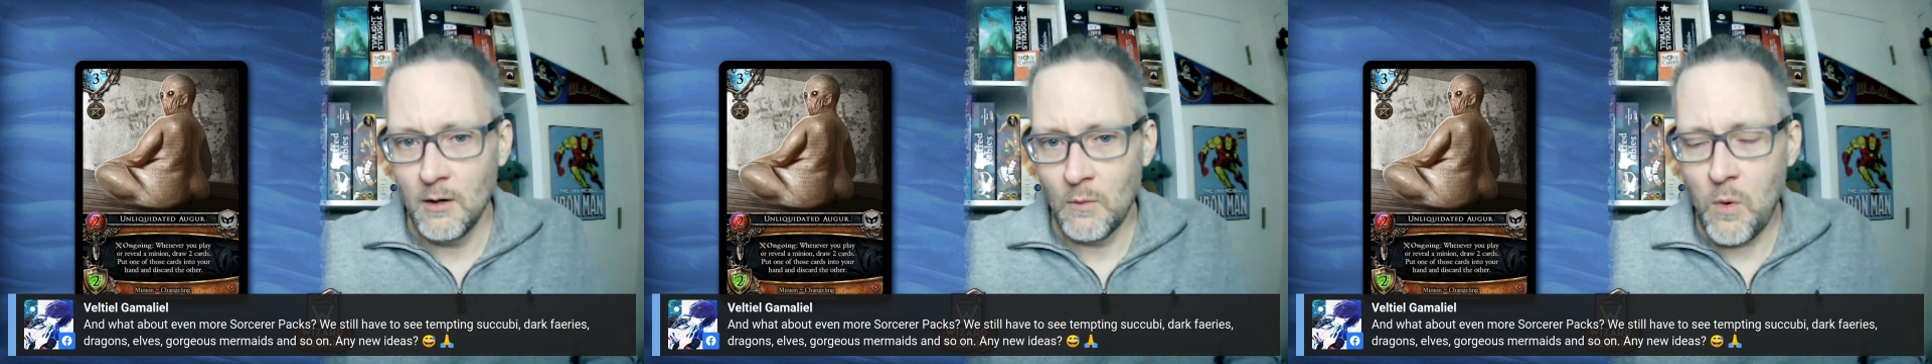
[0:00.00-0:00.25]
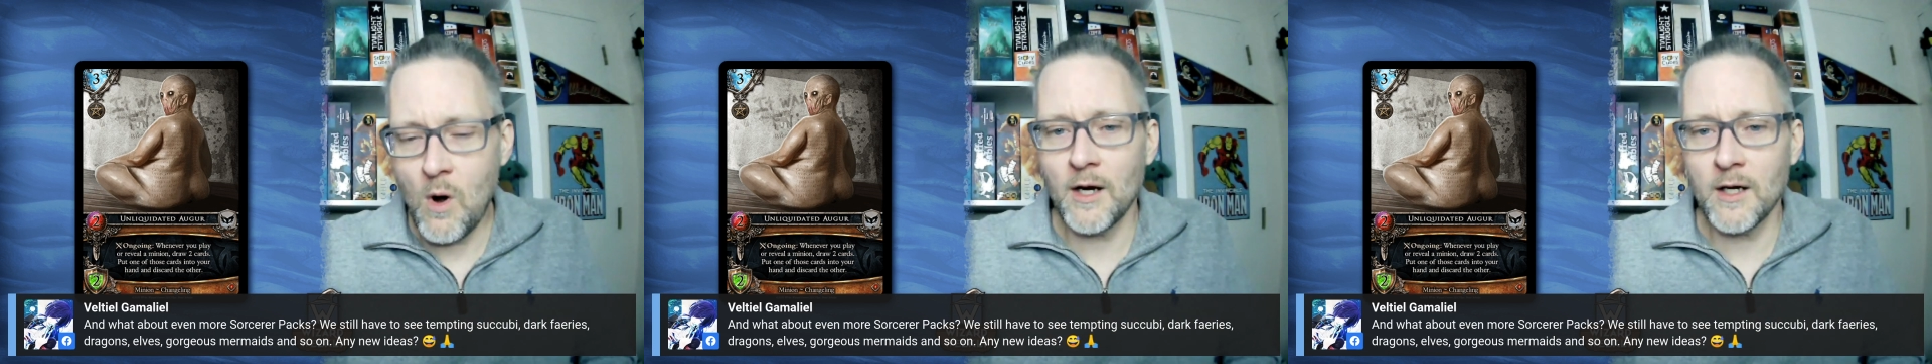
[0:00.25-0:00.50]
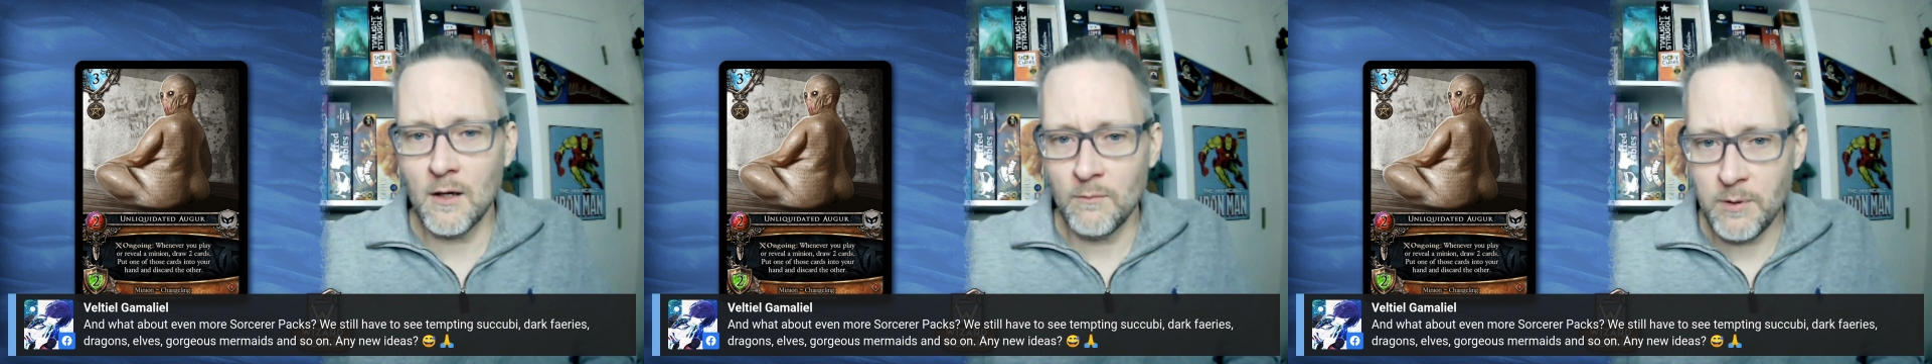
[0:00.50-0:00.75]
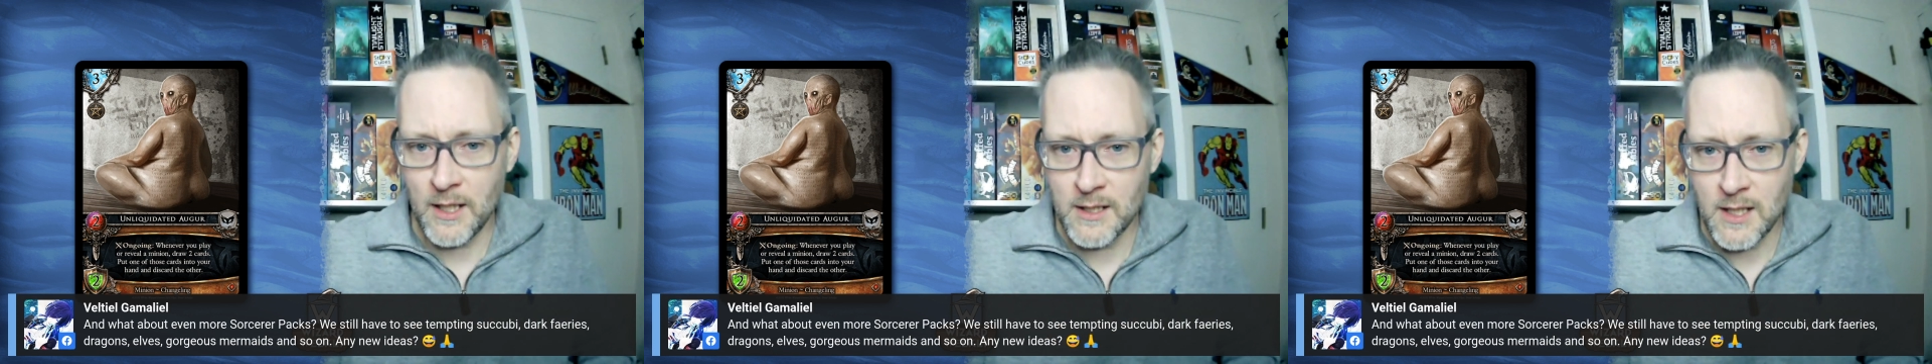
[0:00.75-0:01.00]
quantity of
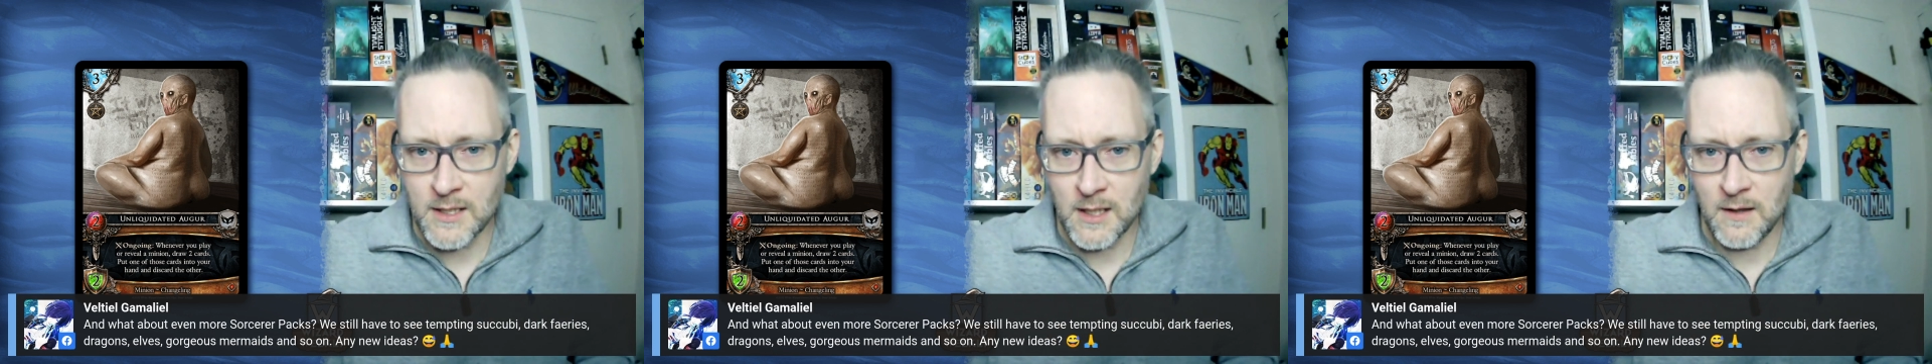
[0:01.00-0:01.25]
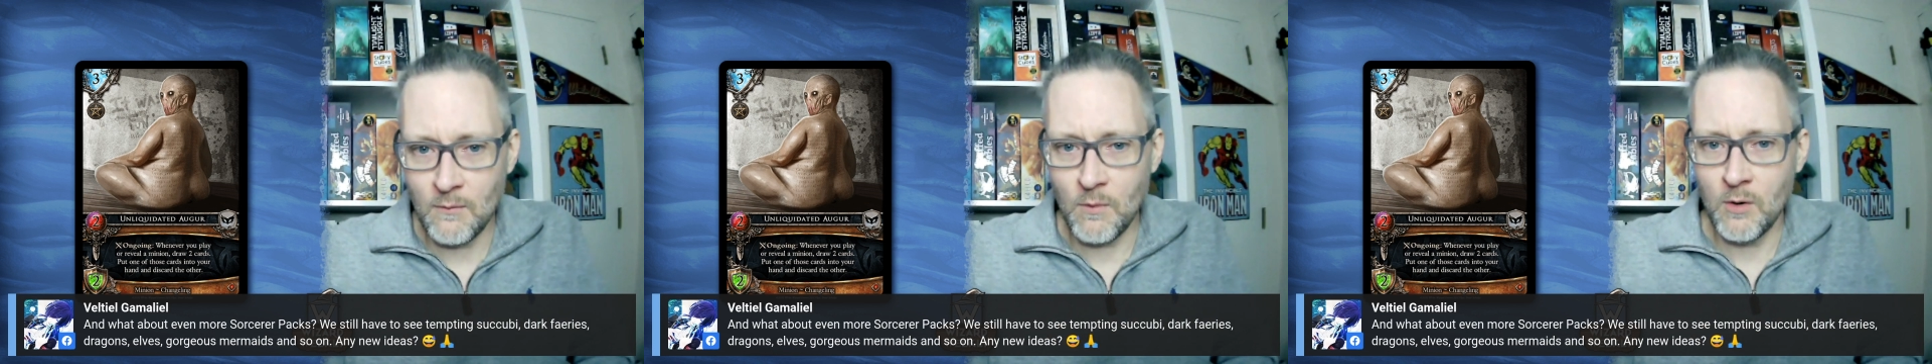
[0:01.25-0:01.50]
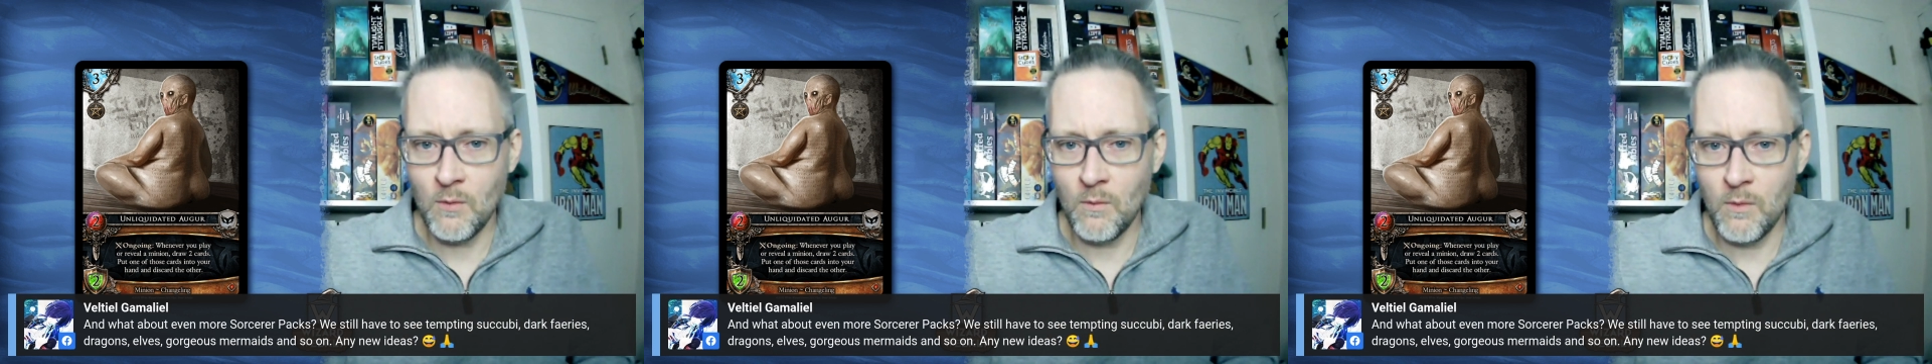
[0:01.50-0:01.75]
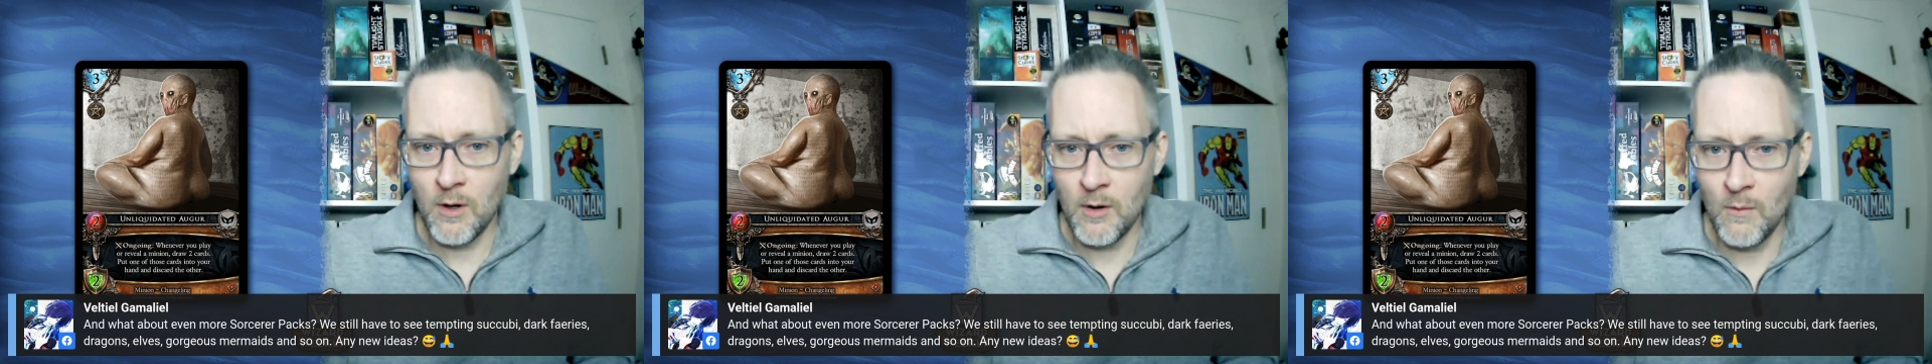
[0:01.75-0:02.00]
play testing that
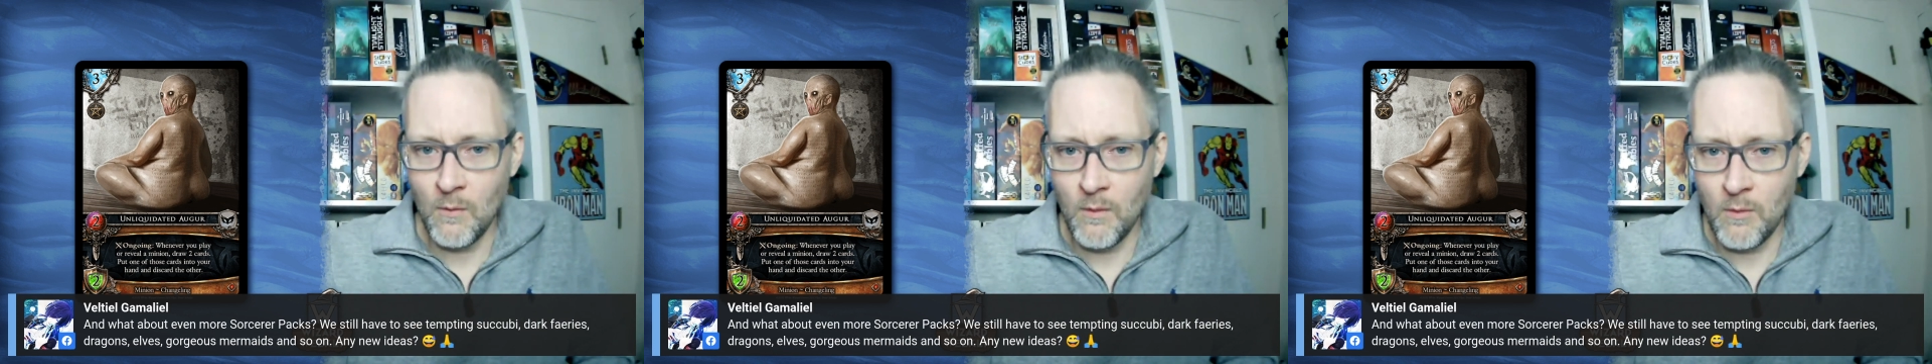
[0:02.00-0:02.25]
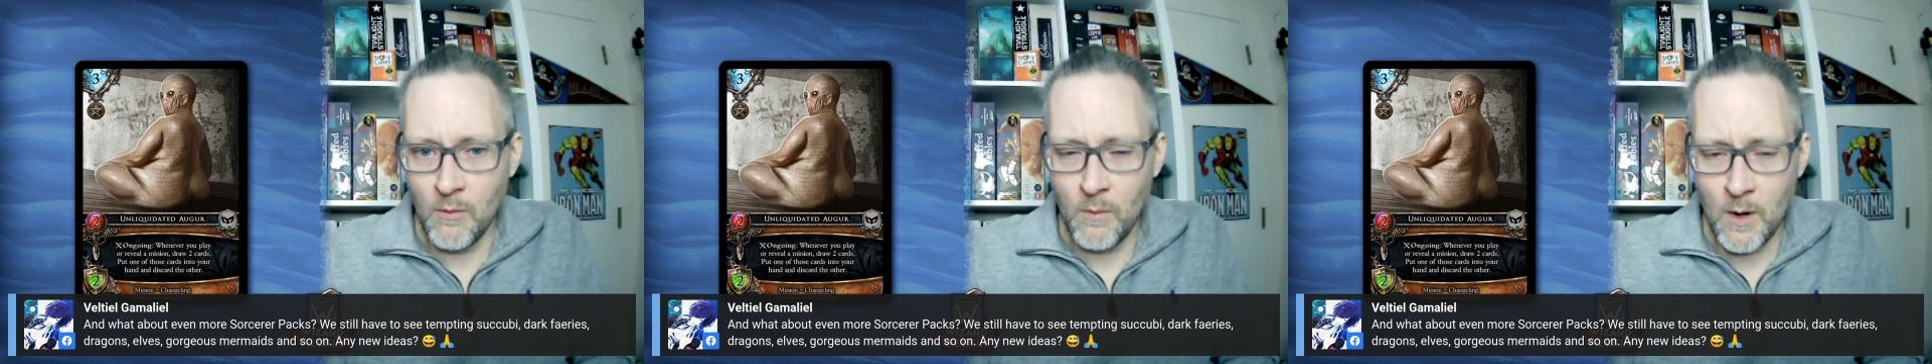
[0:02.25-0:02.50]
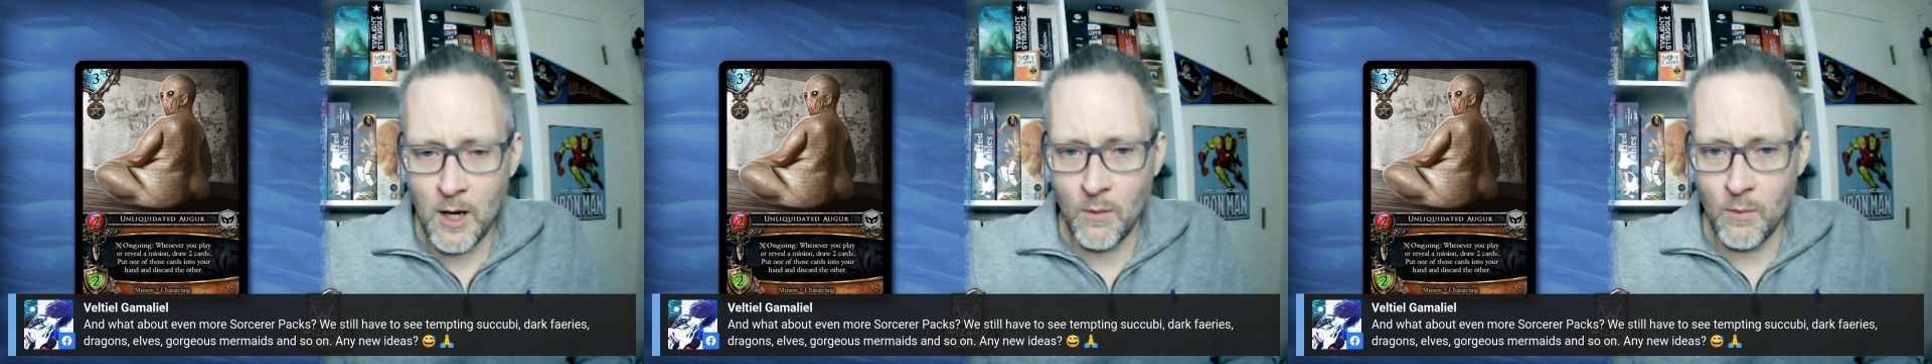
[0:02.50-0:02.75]
we